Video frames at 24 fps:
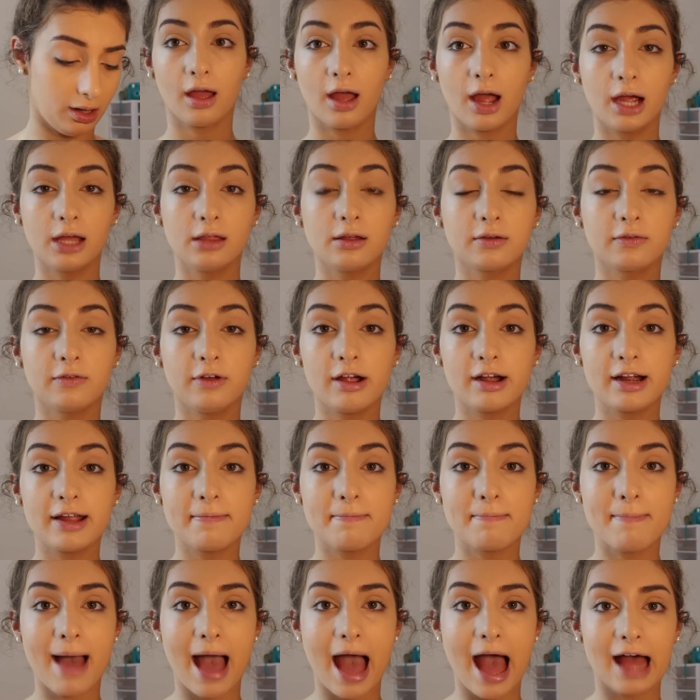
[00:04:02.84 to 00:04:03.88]
I look very
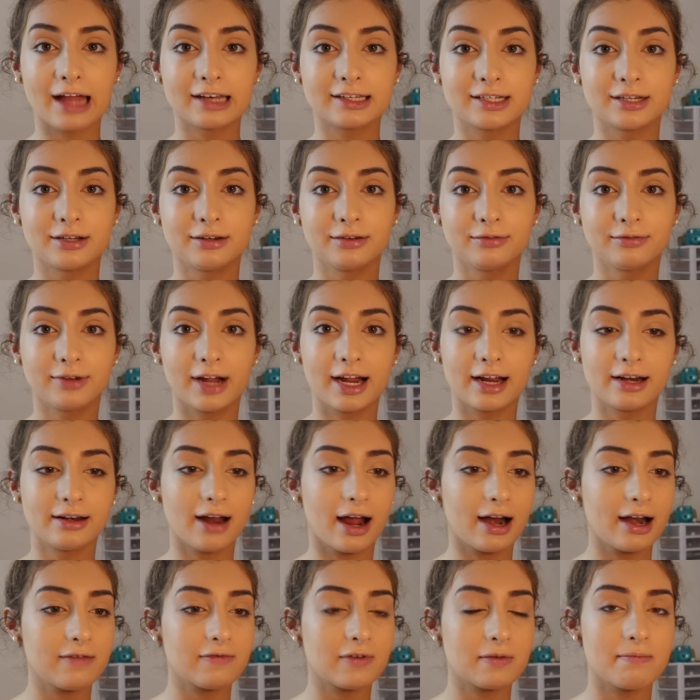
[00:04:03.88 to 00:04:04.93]
matte, right?
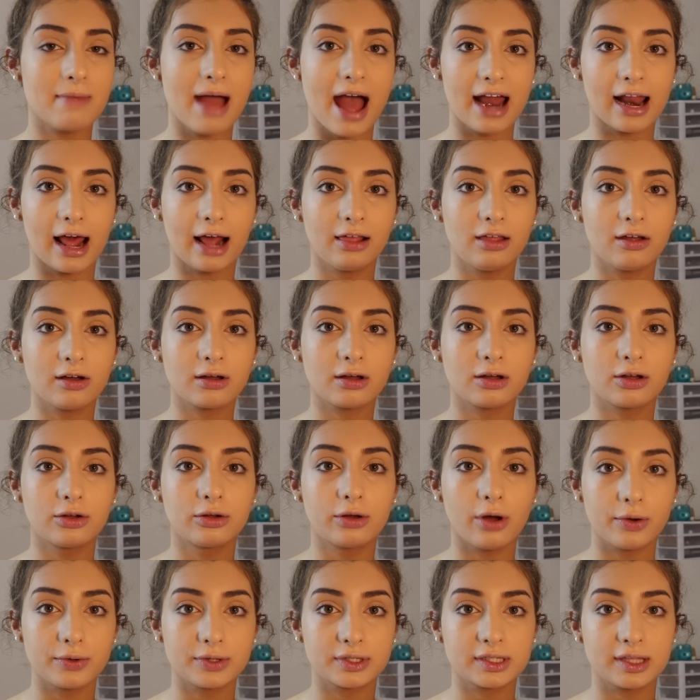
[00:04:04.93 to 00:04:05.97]
Not even matte, I look
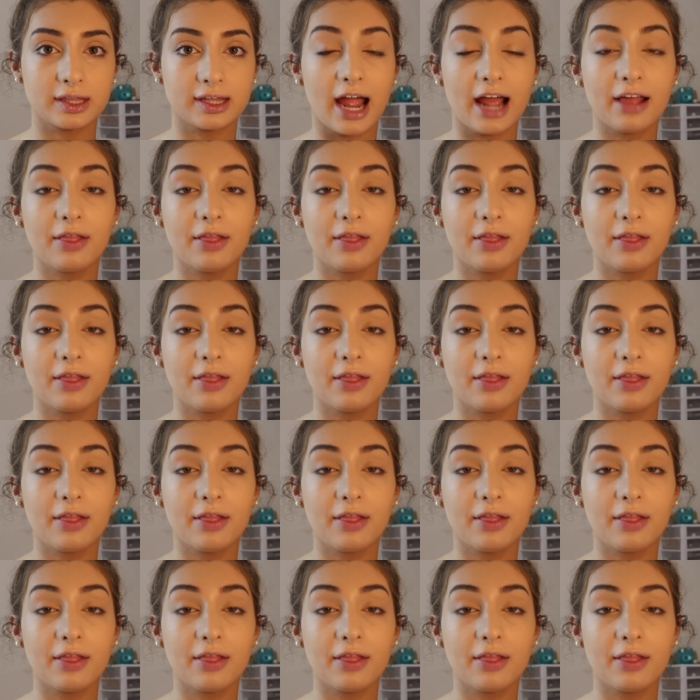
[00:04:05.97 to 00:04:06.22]
ghostly.